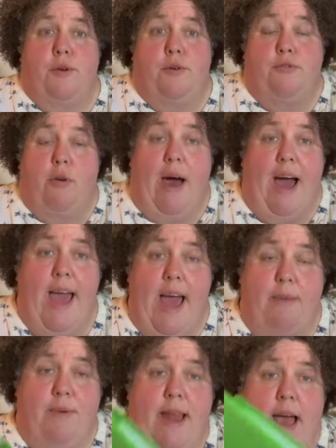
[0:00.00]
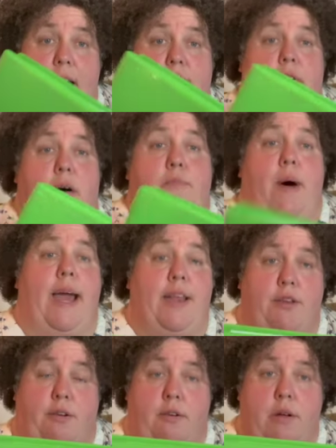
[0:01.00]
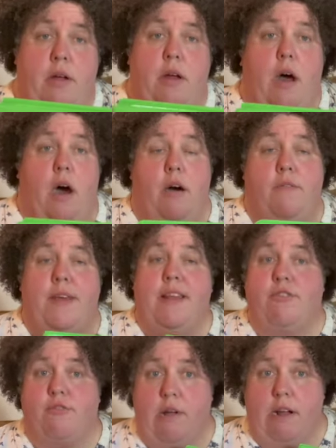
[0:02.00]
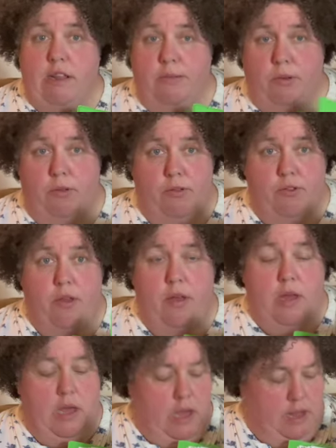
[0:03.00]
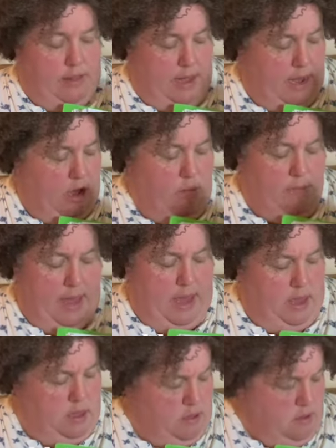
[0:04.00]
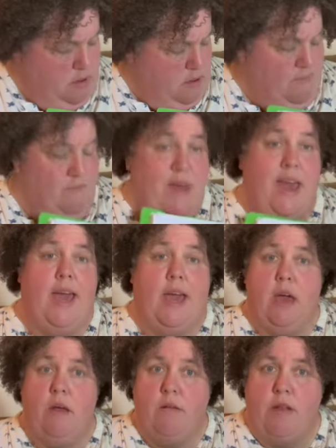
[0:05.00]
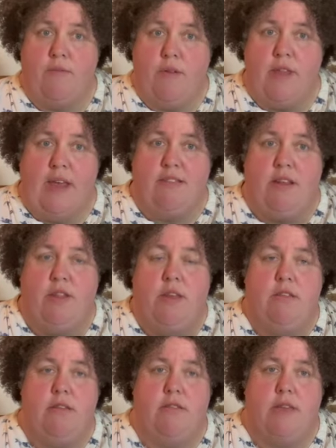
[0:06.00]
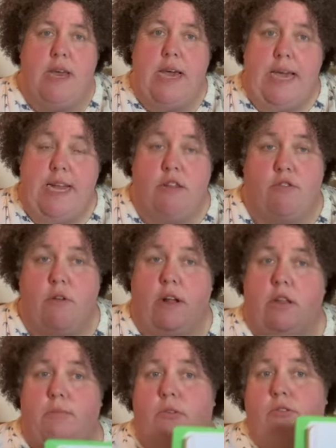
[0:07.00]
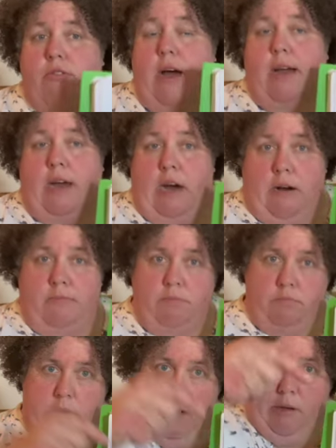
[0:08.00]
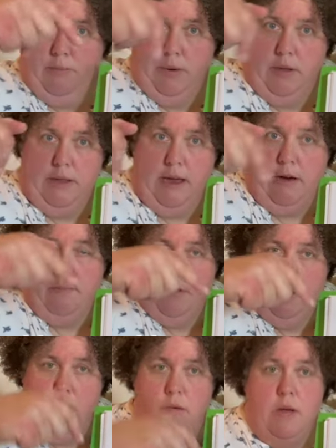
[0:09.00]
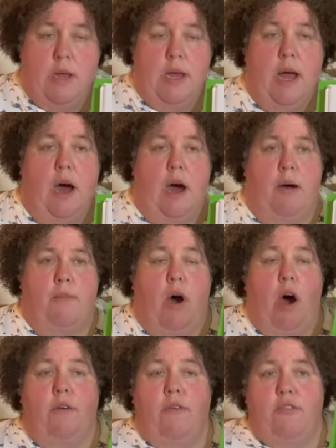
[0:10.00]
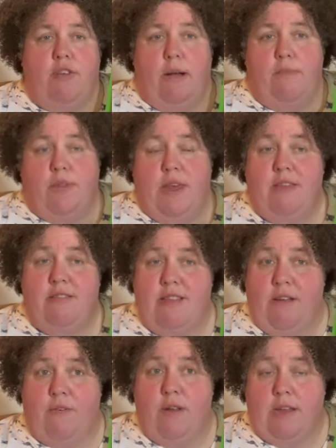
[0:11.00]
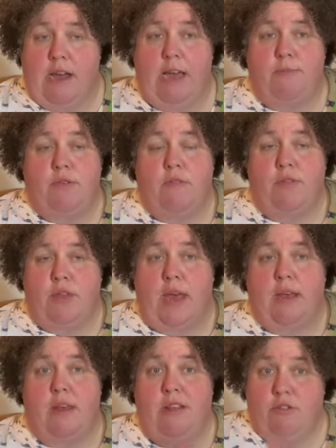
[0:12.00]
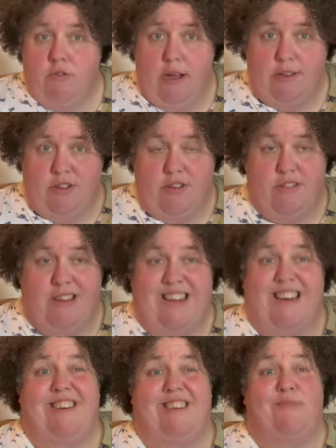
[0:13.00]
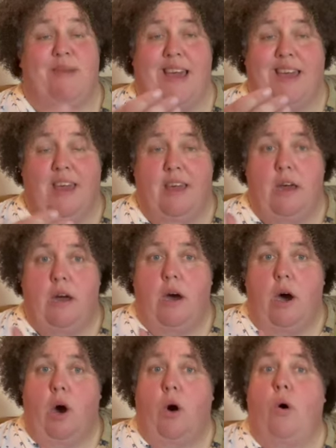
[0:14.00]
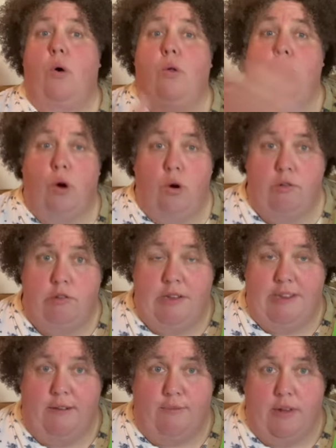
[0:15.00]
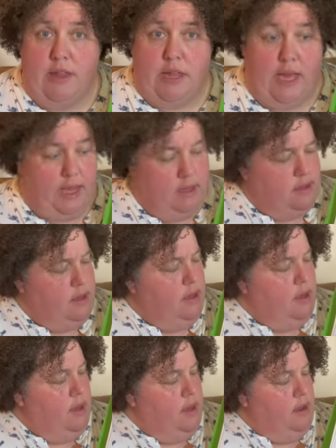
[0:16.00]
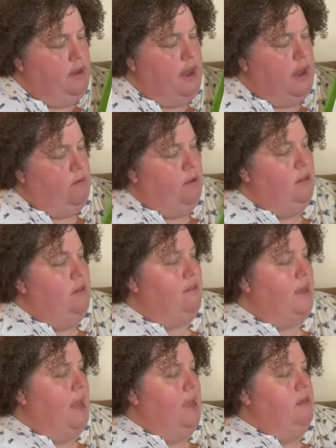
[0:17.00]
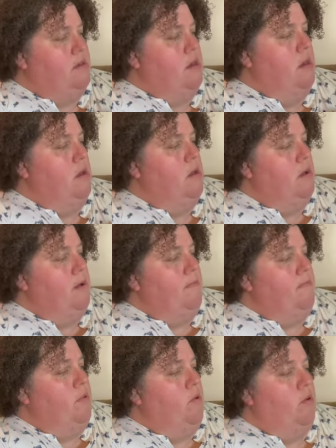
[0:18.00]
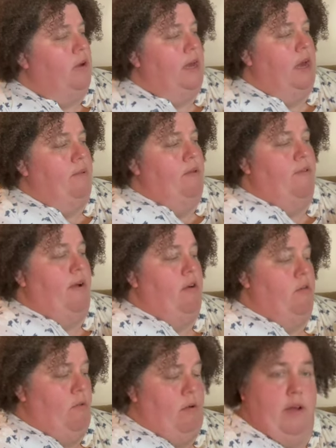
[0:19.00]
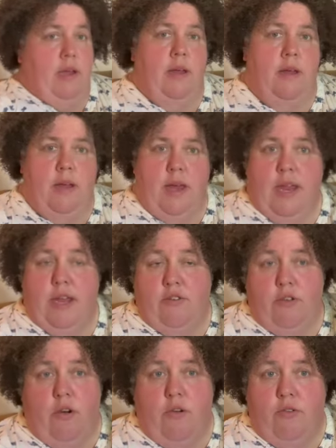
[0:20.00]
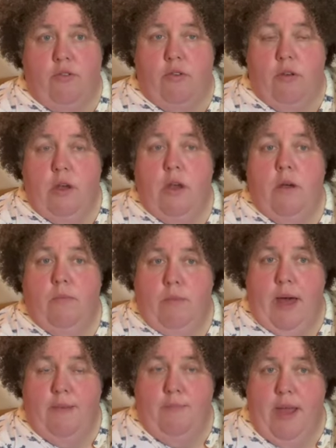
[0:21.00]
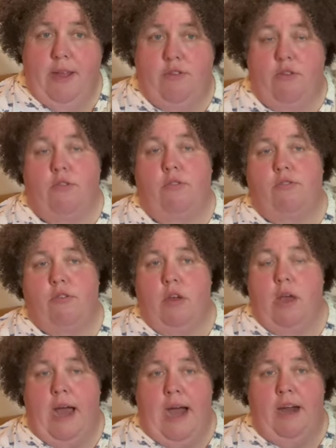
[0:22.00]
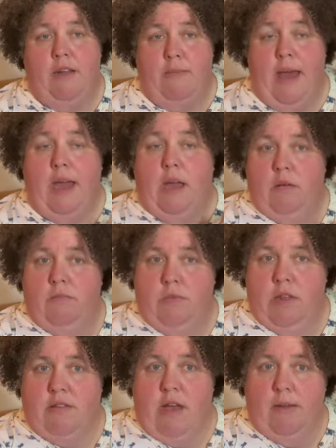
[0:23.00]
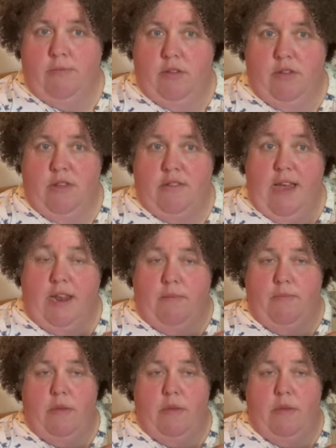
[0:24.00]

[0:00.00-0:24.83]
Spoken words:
So I happen to have a binder of Instructables that help me make different things. Now this is Instructables.com that I'll put down below. Offers up these different types of instructions on how to make a whole host of different things. Now in this case, origami firework, and it shows by pictures how to make this item.